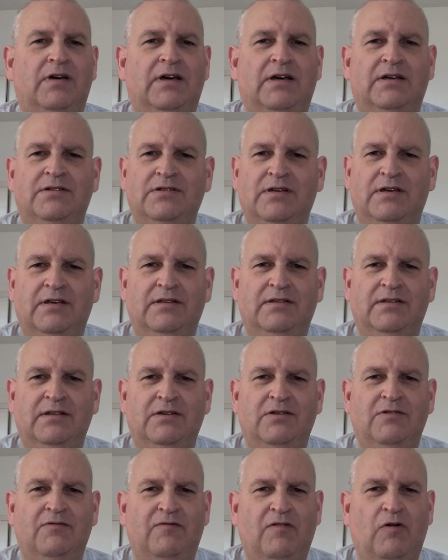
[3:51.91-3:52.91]
as I
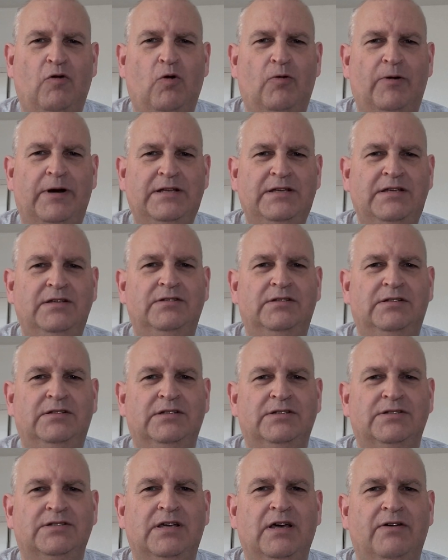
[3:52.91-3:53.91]
think you've already
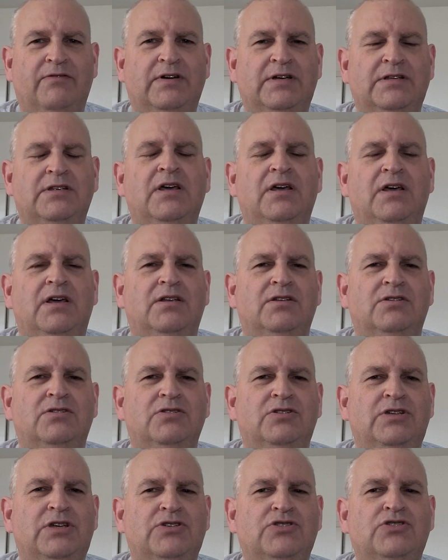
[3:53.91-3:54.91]
discovered,
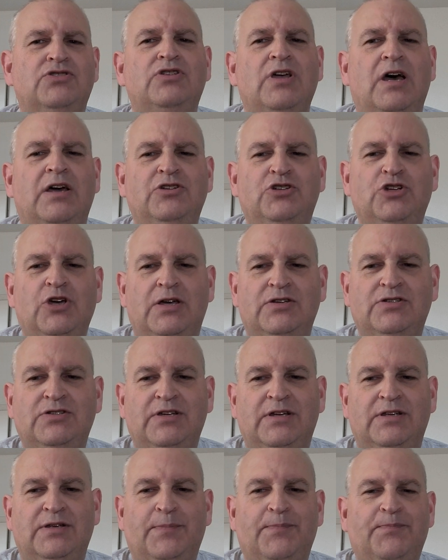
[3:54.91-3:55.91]
to just
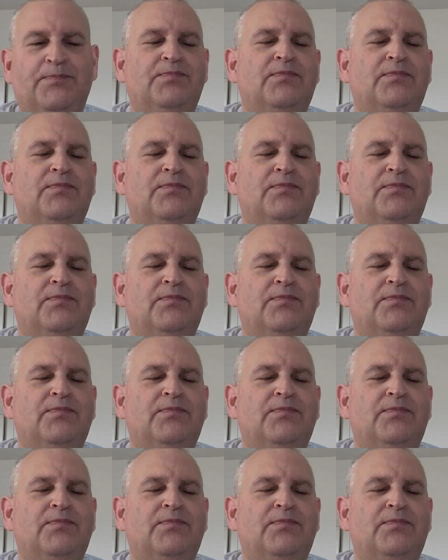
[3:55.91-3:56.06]
digest it.